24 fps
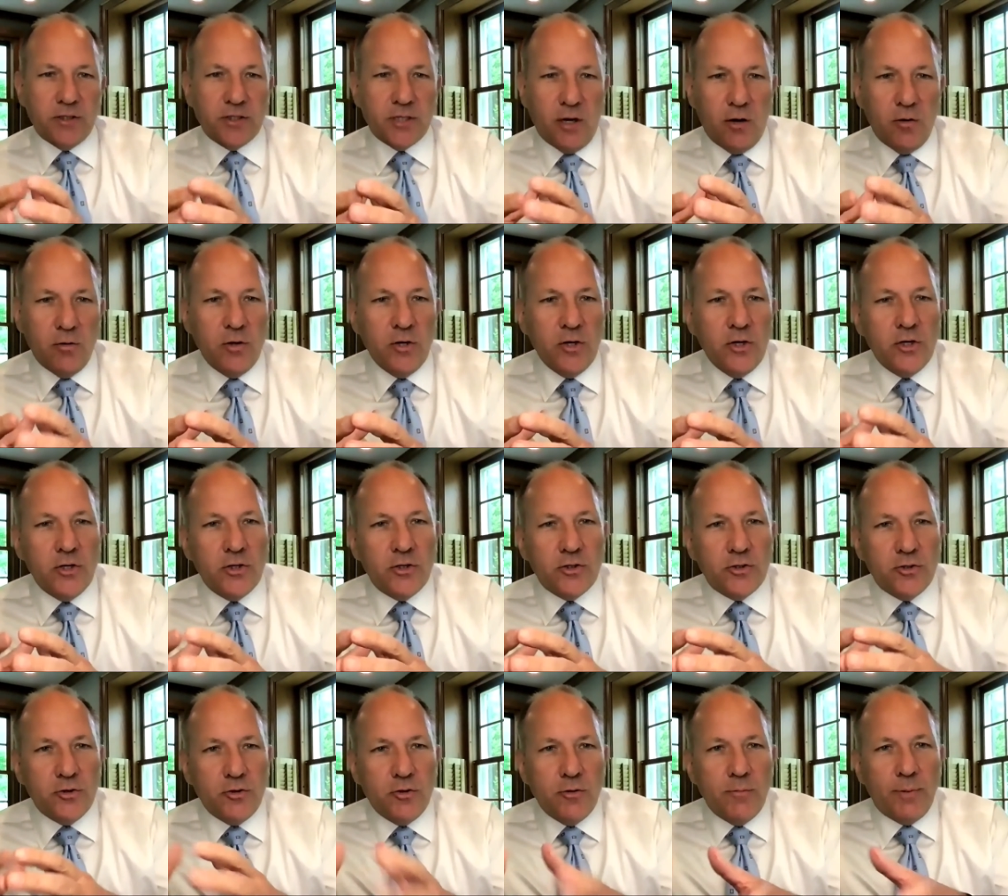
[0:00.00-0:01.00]
So
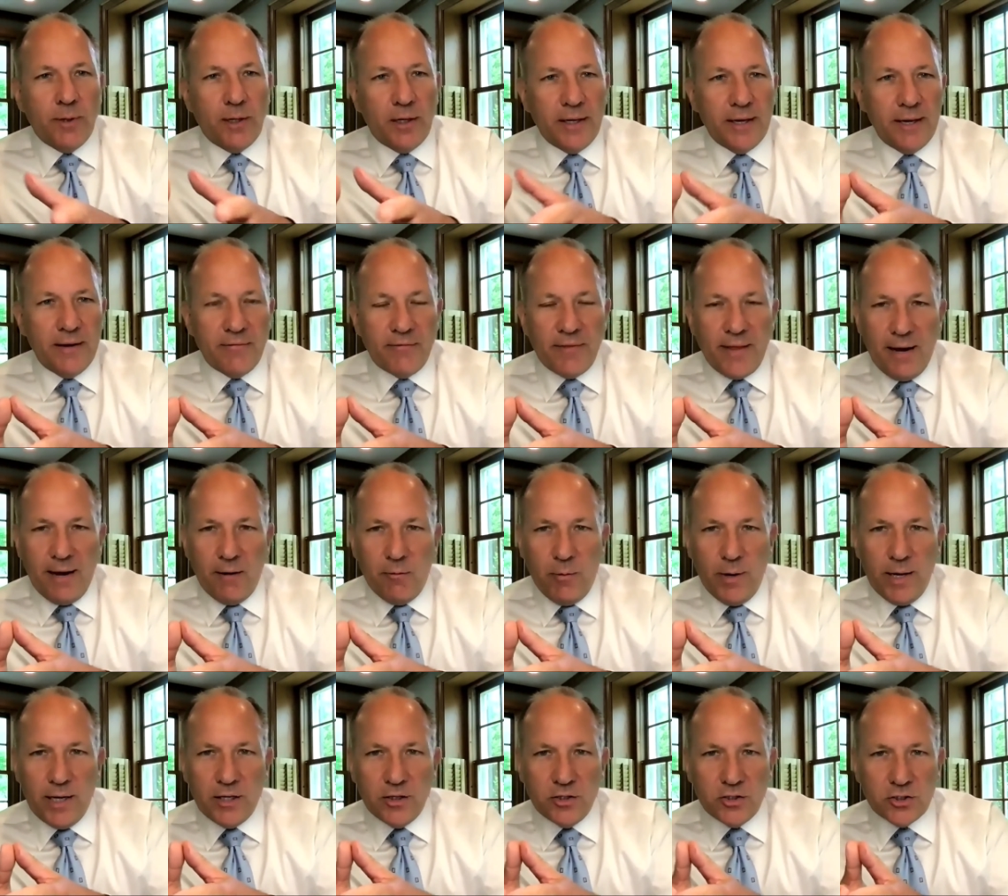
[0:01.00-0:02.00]
do you believe that
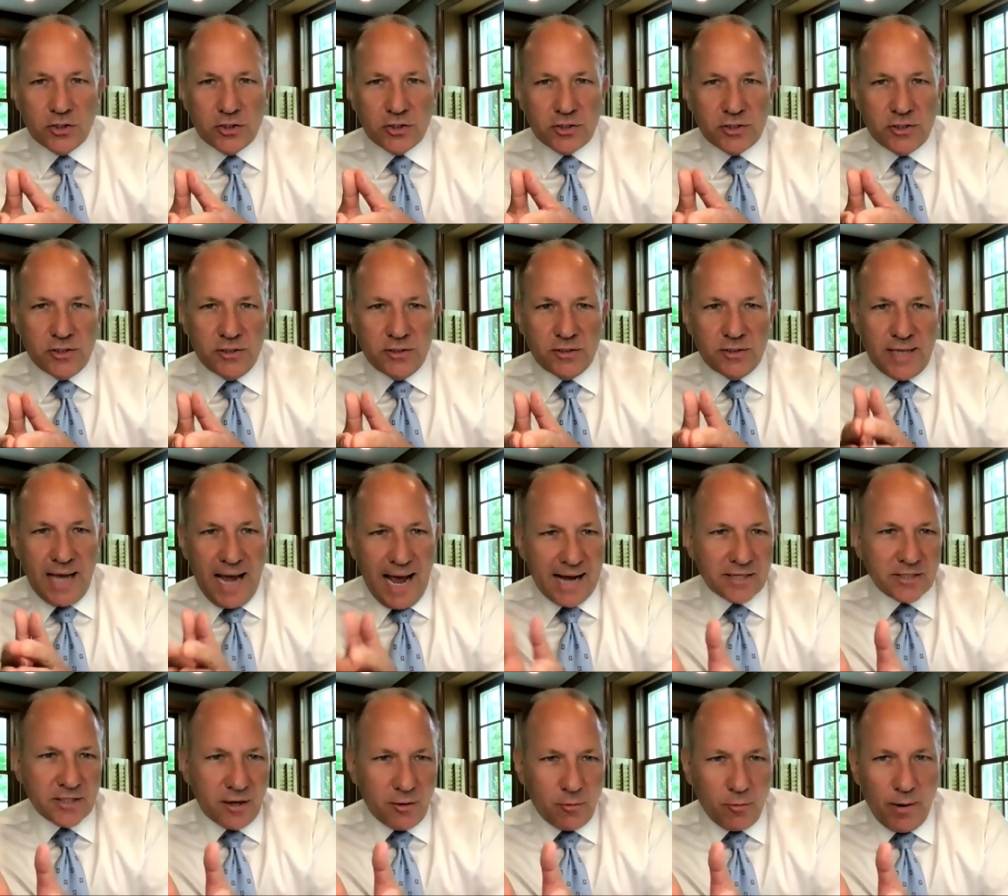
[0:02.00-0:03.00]
we can just
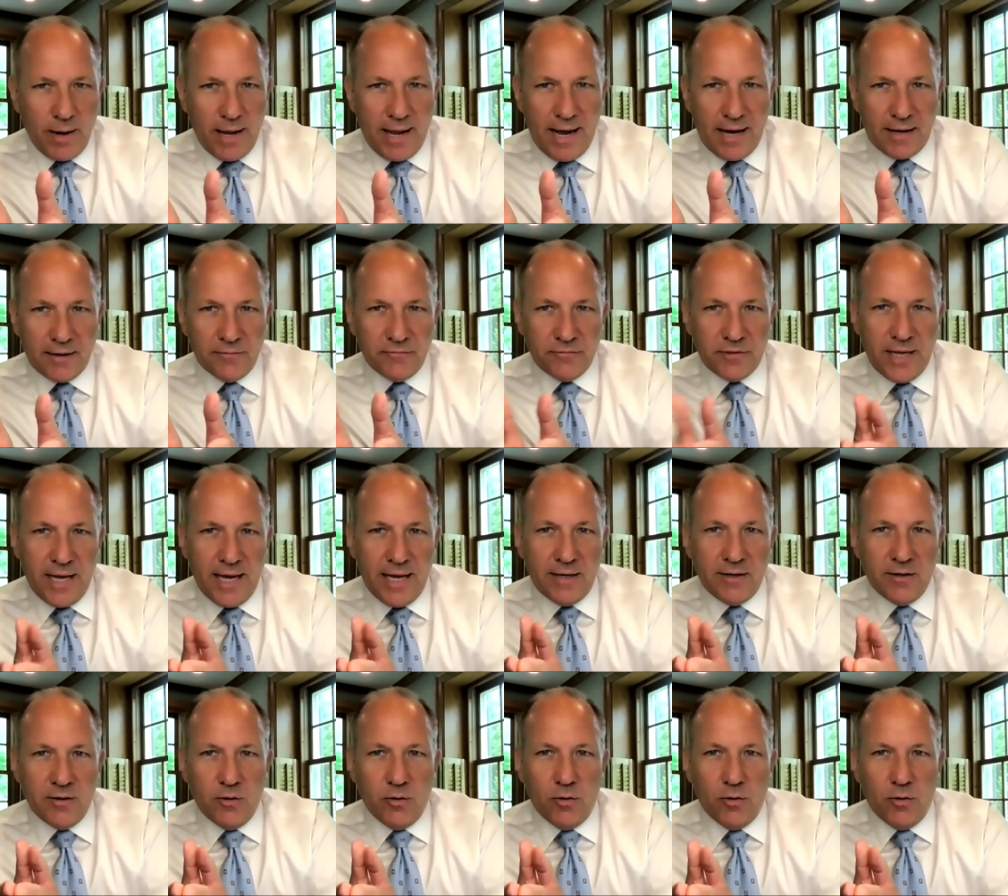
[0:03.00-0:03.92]
tax our way out of debt,